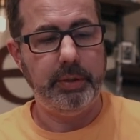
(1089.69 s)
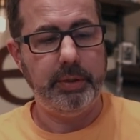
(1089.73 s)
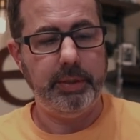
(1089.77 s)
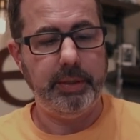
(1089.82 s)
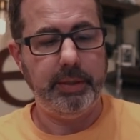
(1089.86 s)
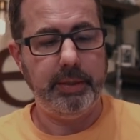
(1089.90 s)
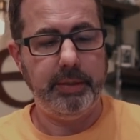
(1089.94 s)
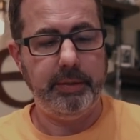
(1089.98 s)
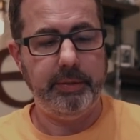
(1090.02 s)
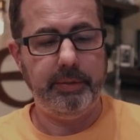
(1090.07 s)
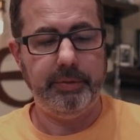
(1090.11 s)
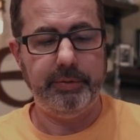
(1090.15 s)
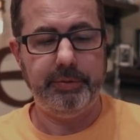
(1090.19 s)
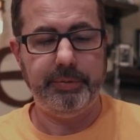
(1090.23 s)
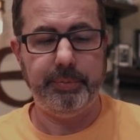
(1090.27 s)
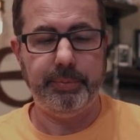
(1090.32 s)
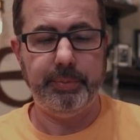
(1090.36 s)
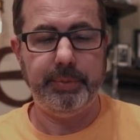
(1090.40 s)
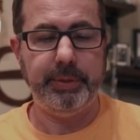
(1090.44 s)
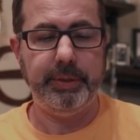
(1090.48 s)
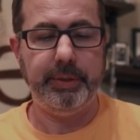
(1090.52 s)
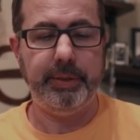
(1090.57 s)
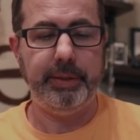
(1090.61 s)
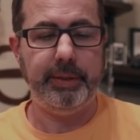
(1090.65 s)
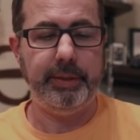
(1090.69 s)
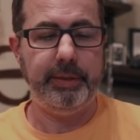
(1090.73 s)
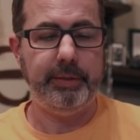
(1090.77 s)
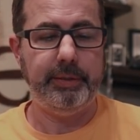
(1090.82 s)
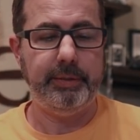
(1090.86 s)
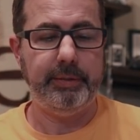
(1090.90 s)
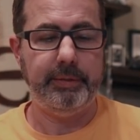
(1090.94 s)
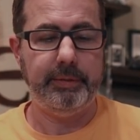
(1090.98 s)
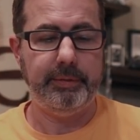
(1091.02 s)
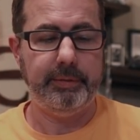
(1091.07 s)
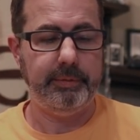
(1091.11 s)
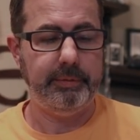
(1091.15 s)
There's
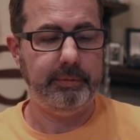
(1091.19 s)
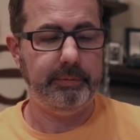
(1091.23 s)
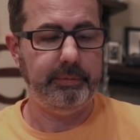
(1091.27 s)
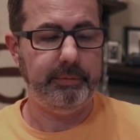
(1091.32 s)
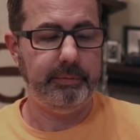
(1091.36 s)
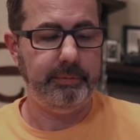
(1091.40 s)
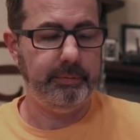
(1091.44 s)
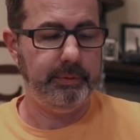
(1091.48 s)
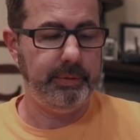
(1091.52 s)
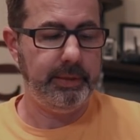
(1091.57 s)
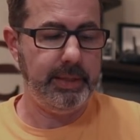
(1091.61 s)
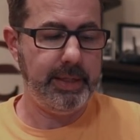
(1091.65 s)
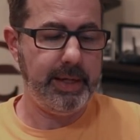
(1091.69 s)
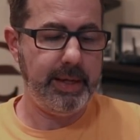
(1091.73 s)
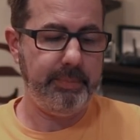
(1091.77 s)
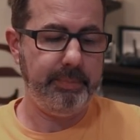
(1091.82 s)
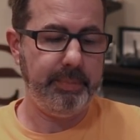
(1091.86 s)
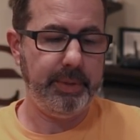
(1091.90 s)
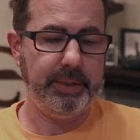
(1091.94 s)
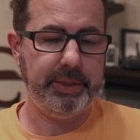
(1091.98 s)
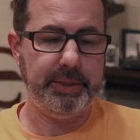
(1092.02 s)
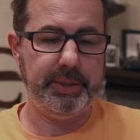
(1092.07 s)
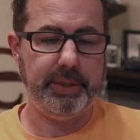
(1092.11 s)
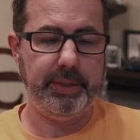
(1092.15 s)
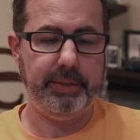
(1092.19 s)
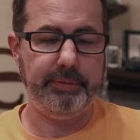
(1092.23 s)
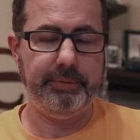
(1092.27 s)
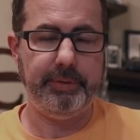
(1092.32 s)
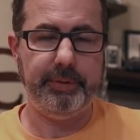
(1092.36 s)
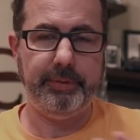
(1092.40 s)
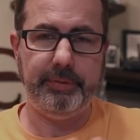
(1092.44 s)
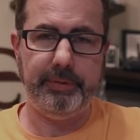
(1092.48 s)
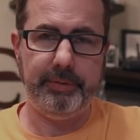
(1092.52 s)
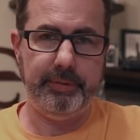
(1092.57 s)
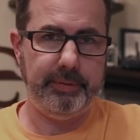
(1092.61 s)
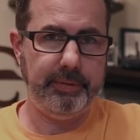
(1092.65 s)
really not much
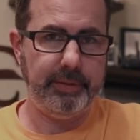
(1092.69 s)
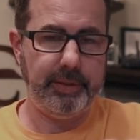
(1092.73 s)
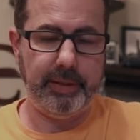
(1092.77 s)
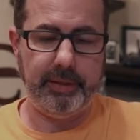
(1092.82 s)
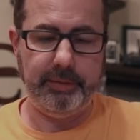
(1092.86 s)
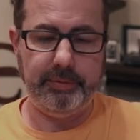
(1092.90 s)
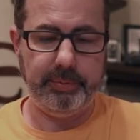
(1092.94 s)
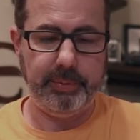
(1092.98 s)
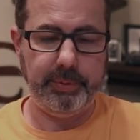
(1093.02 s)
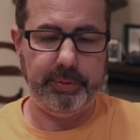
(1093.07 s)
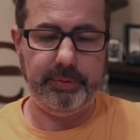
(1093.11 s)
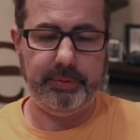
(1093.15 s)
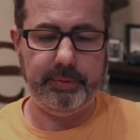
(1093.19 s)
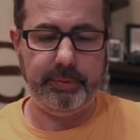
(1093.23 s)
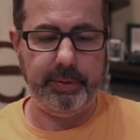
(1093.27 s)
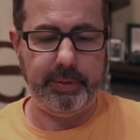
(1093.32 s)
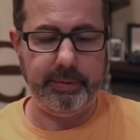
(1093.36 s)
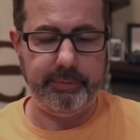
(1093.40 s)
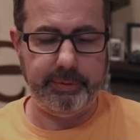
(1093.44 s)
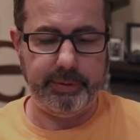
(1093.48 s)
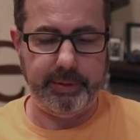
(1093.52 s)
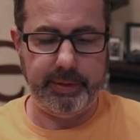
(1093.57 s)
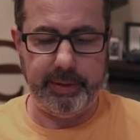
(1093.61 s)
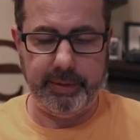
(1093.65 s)
difference in size whatsoever.